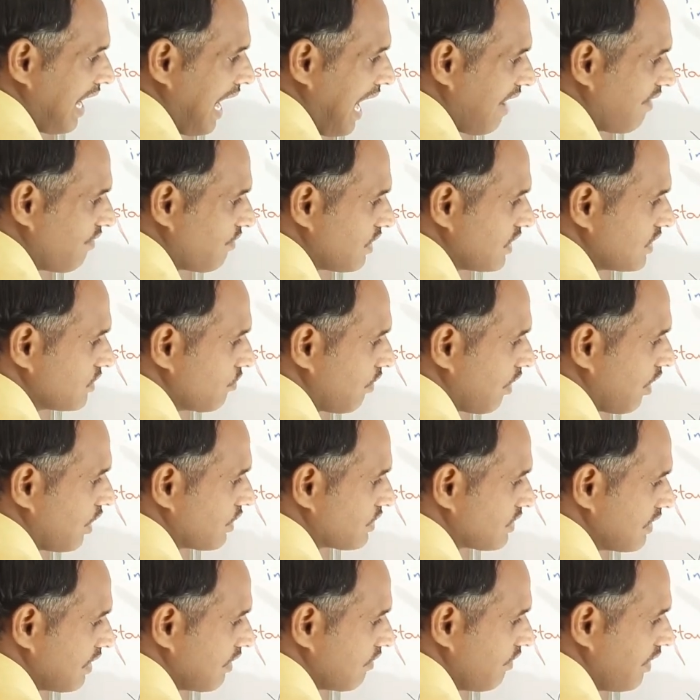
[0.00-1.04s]
average
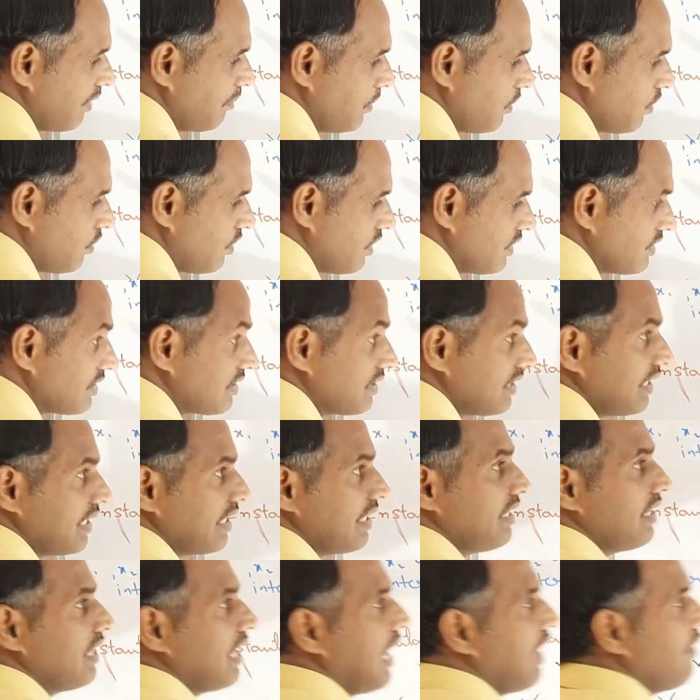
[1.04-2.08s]
velocity. Why? Because see,